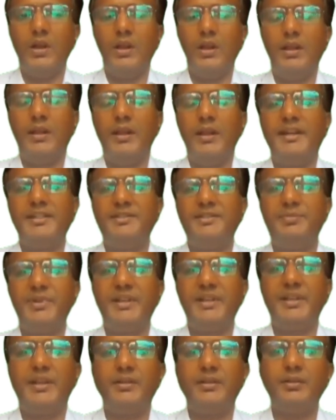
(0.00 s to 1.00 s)
Let's
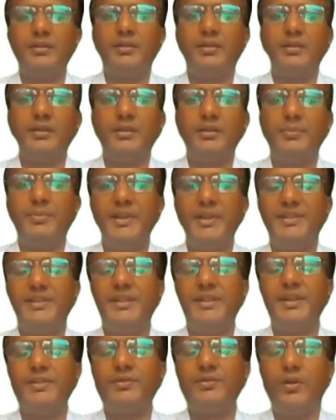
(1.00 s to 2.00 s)
begin the
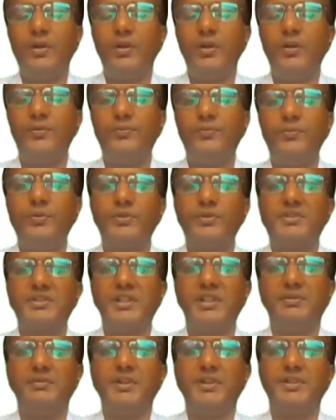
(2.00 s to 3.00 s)
basics of forced
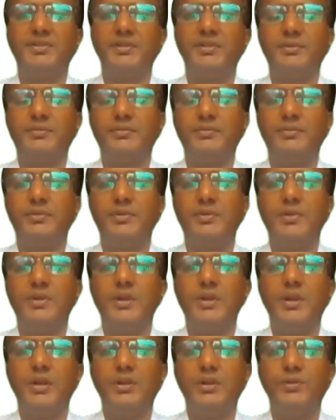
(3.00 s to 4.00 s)
convection.
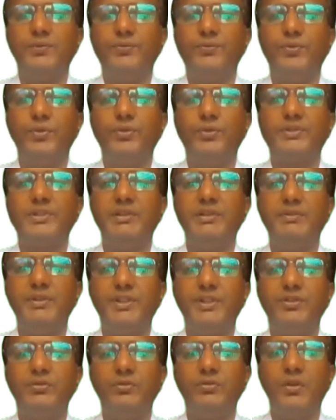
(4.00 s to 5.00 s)
The forced
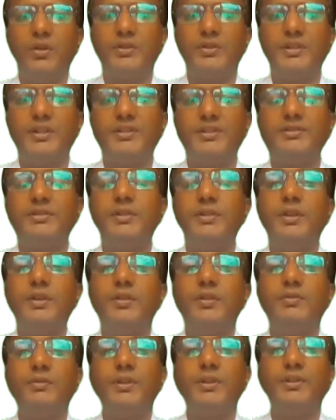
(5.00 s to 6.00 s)
convection occurs
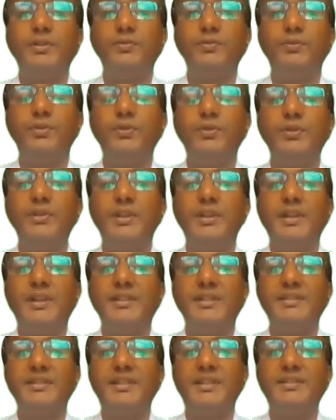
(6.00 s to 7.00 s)
when the fluid,
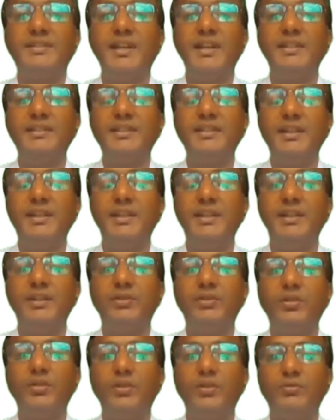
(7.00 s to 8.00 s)
such as air
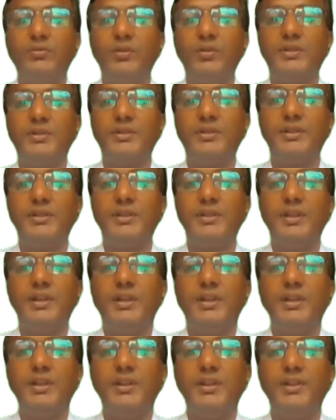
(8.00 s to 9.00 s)
or water,
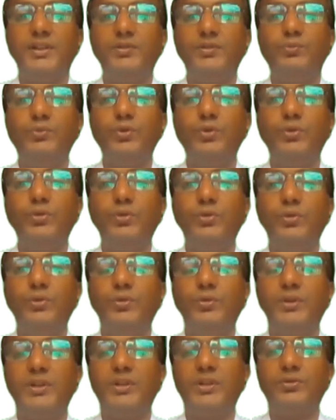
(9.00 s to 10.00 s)
is moved
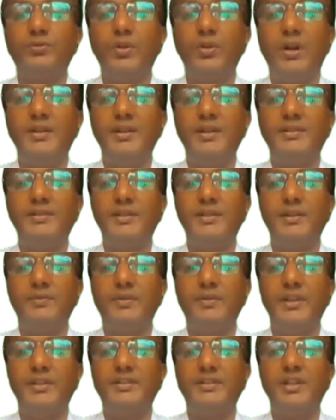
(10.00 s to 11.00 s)
over a solid
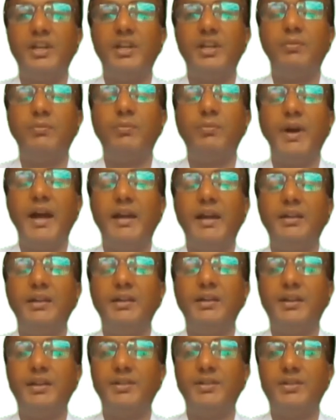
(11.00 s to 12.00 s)
surface by
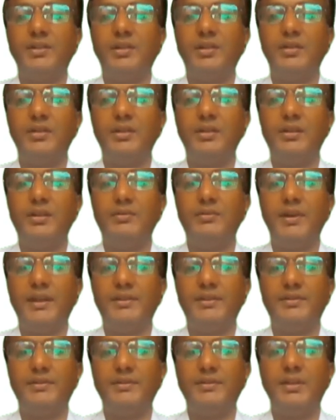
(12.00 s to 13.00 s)
an external
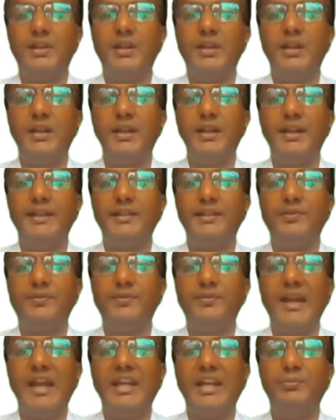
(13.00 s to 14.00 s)
device, like a
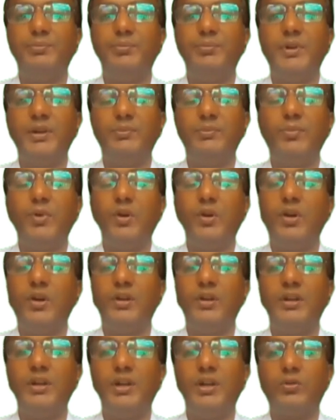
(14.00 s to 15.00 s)
fan, pump,
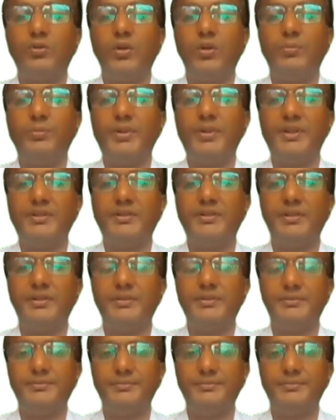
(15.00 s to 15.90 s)
or compressor.